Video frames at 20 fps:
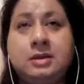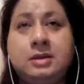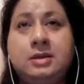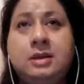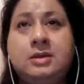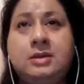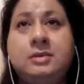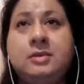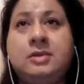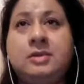
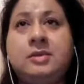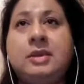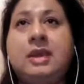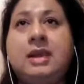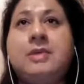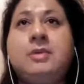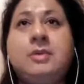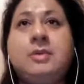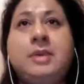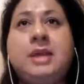
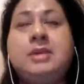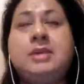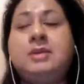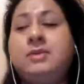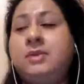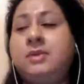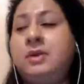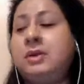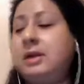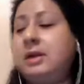They were made to
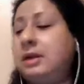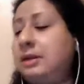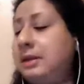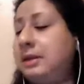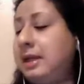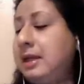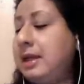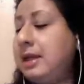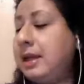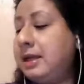feel like
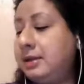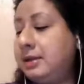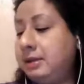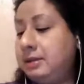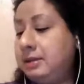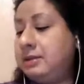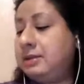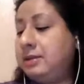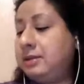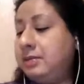they had
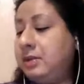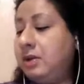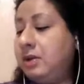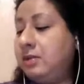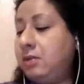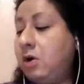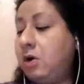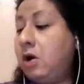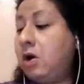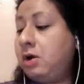done something
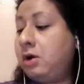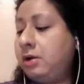wrong